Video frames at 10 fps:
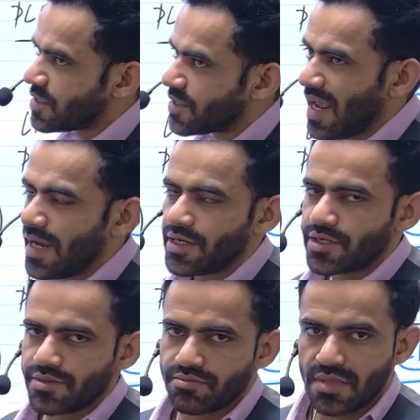
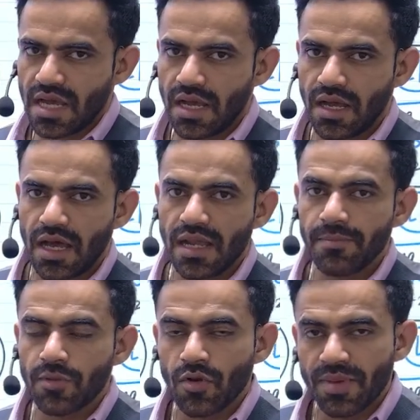rate, the
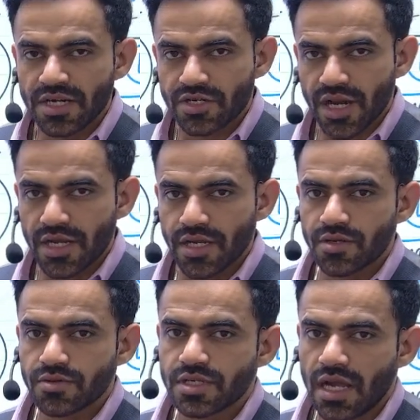unemployment rate
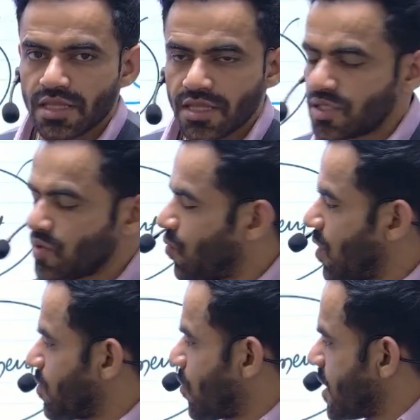in Gujarat is
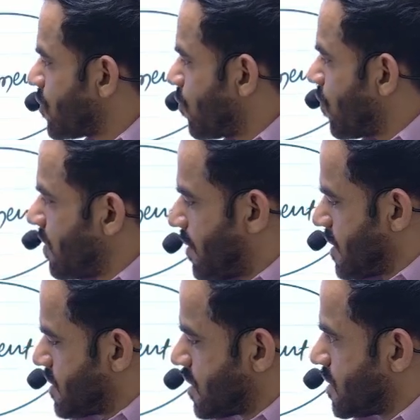
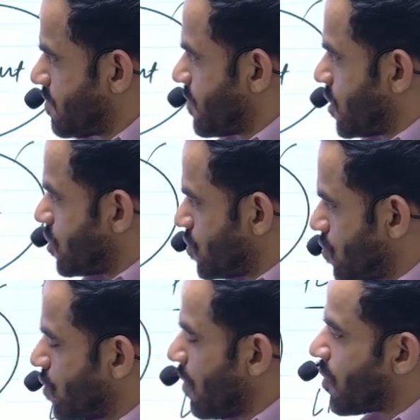1.1%.
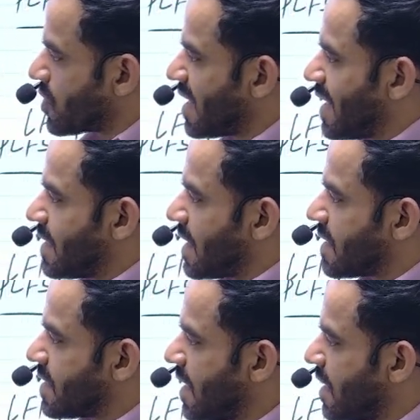Two important data
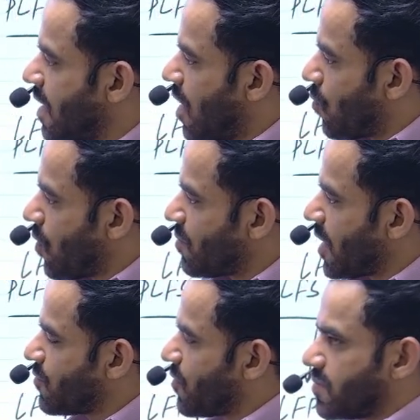are there.
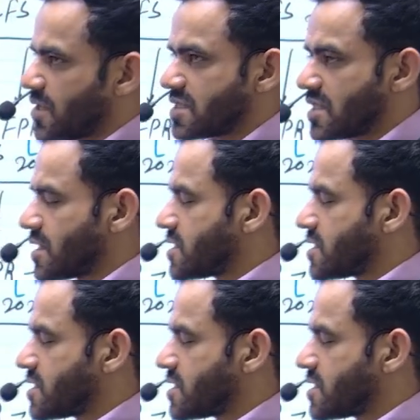1.1% is